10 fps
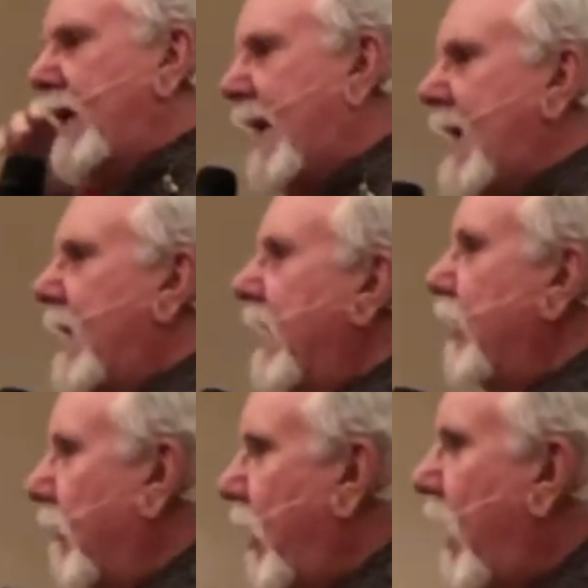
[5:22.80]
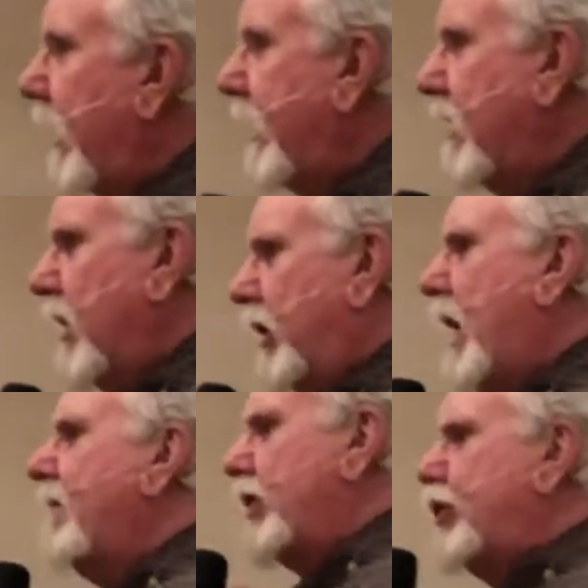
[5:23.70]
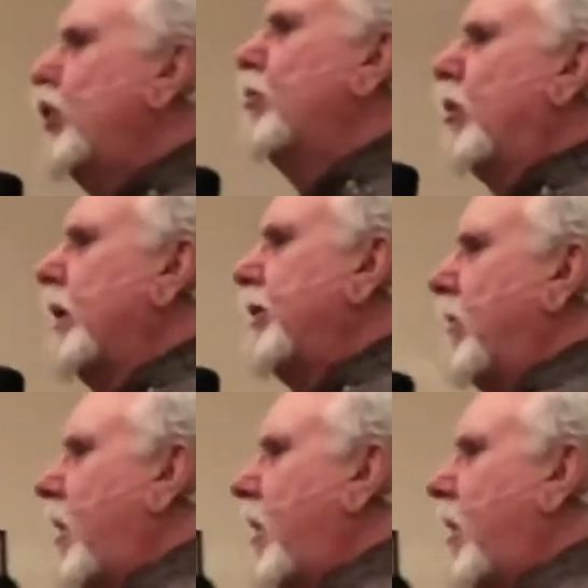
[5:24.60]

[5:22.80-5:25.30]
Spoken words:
need healing in your body? Do you have a tumor in your